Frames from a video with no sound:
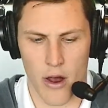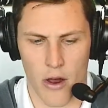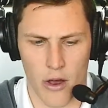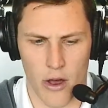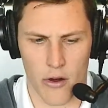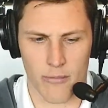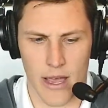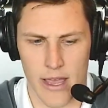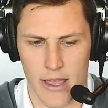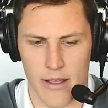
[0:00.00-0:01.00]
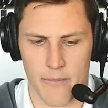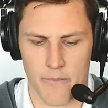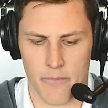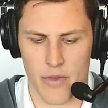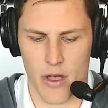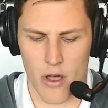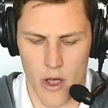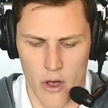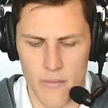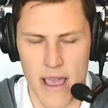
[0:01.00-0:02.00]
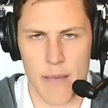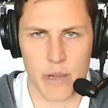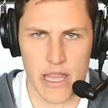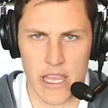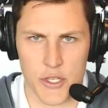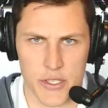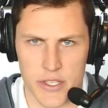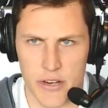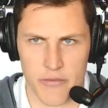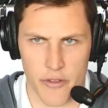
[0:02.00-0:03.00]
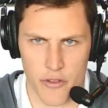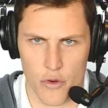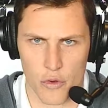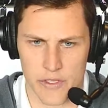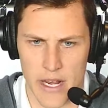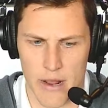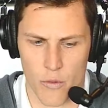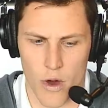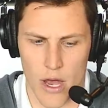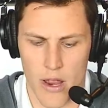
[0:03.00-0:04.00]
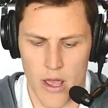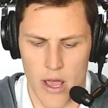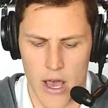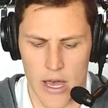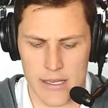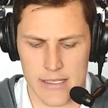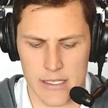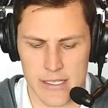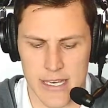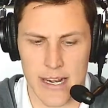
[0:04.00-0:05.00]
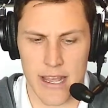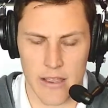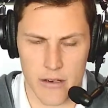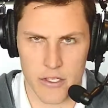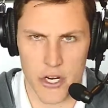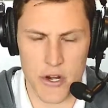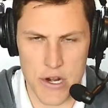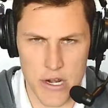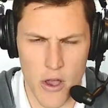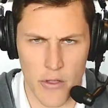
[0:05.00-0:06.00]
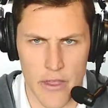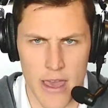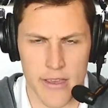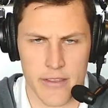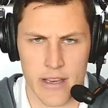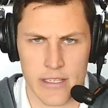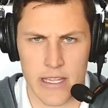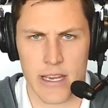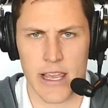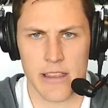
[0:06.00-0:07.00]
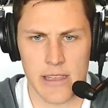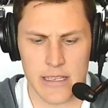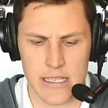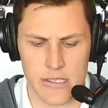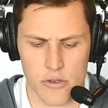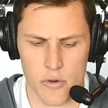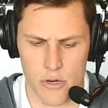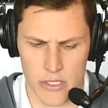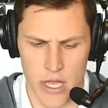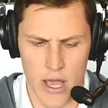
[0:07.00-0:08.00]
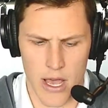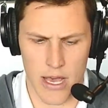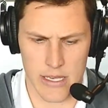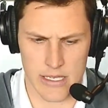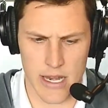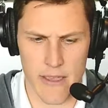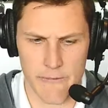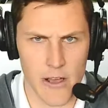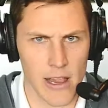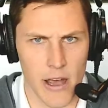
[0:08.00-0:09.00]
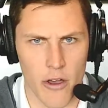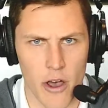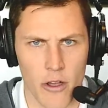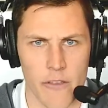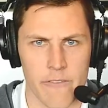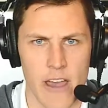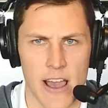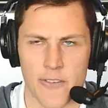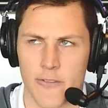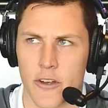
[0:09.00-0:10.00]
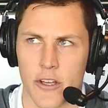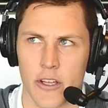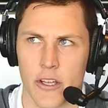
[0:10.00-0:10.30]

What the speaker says: are all my applications done for the schools that I want? Did I turn in all the SAT and ACT scores? Did I fill out all the FAFSA